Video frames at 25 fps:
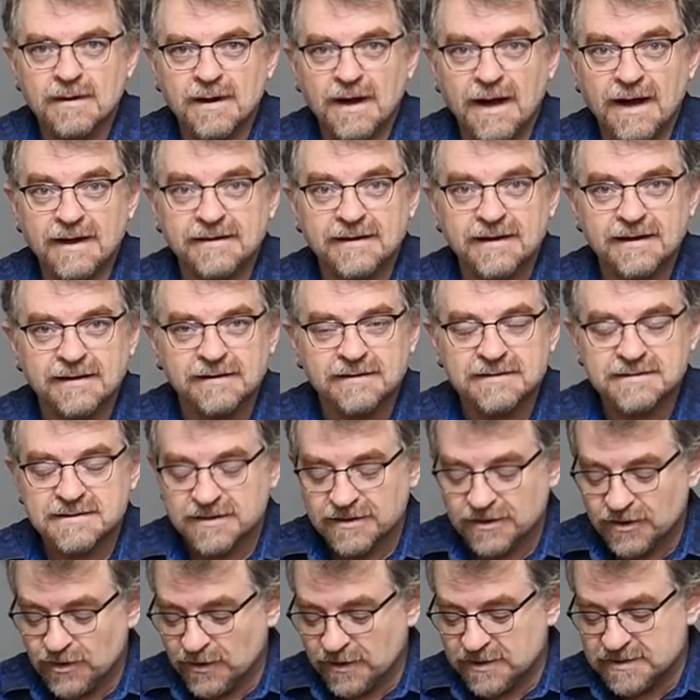Hi there, there's a
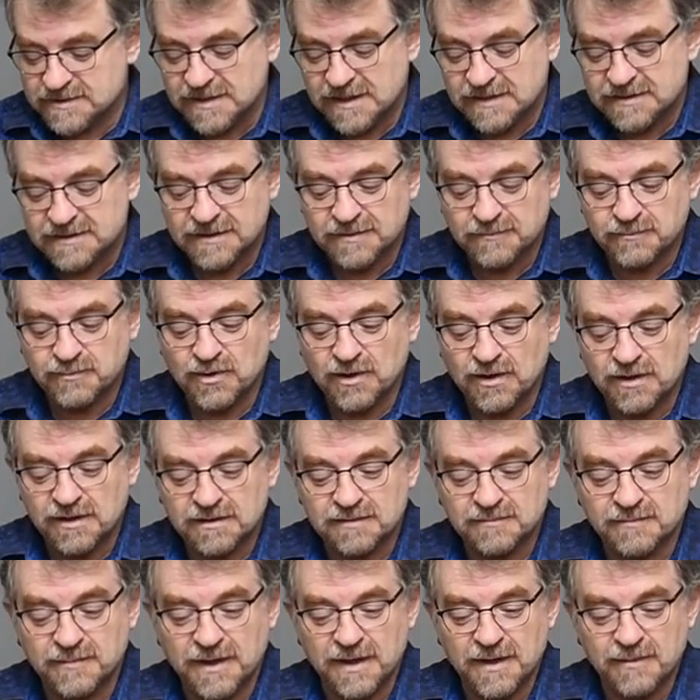new exciting
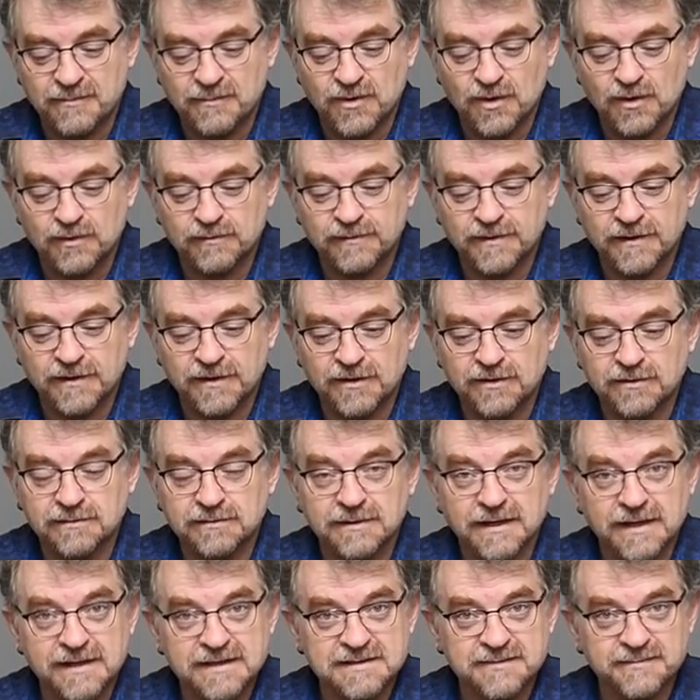product by
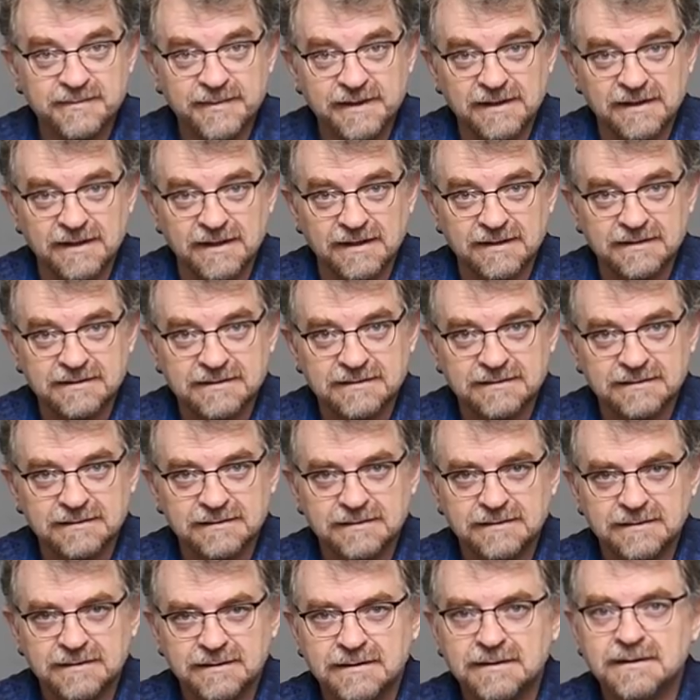Profoto, a speedlight.
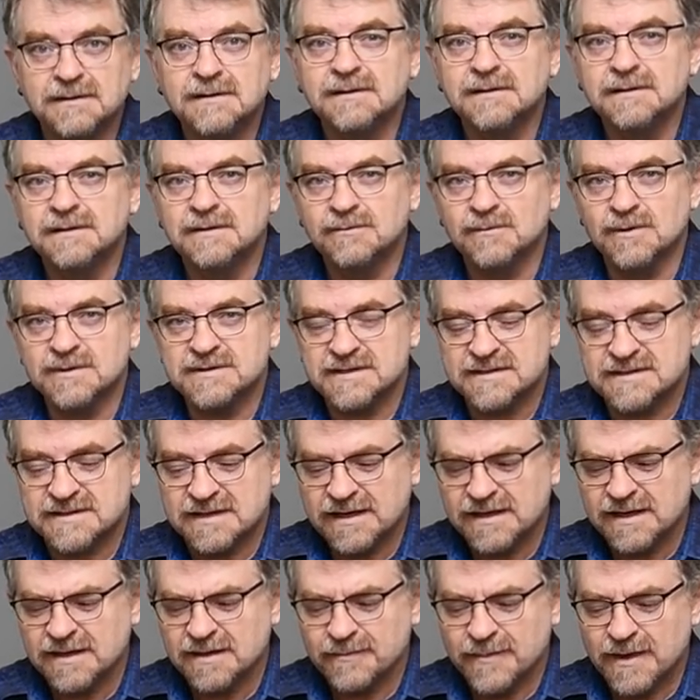What's
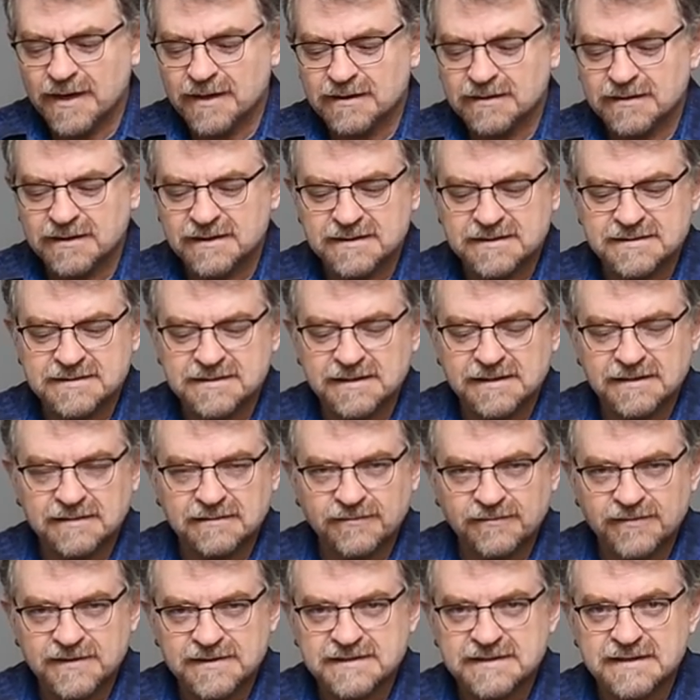exciting about it is it
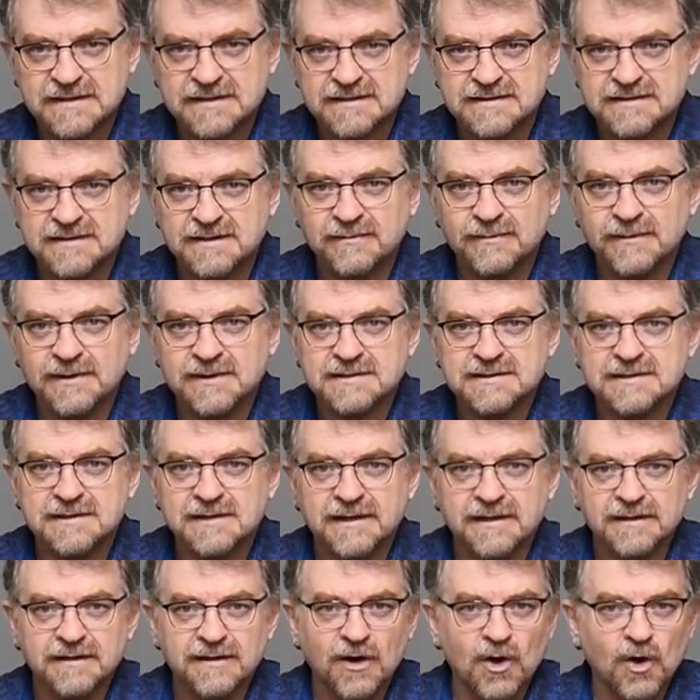fits in
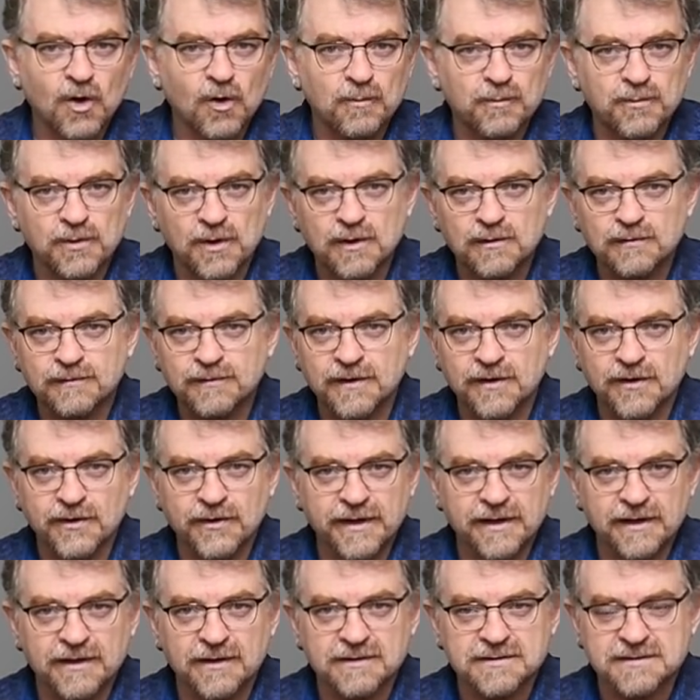seamlessly in the whole Profoto
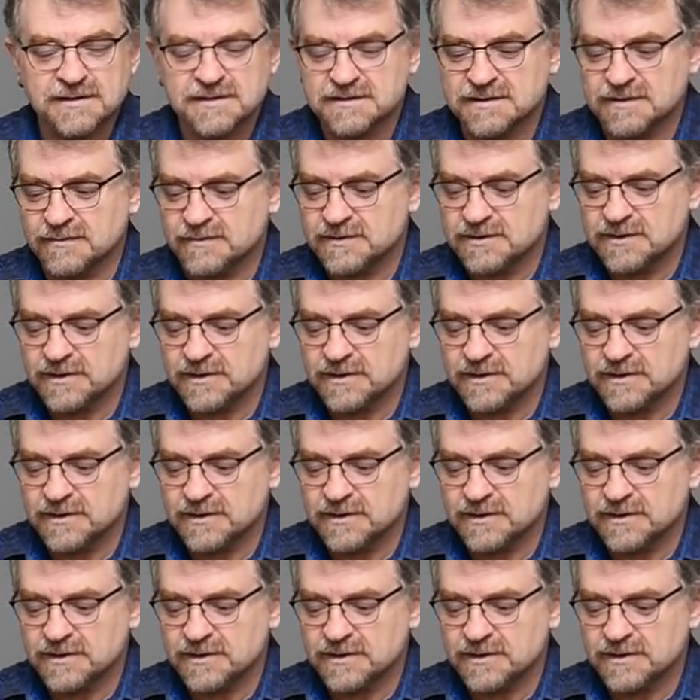ecosystem.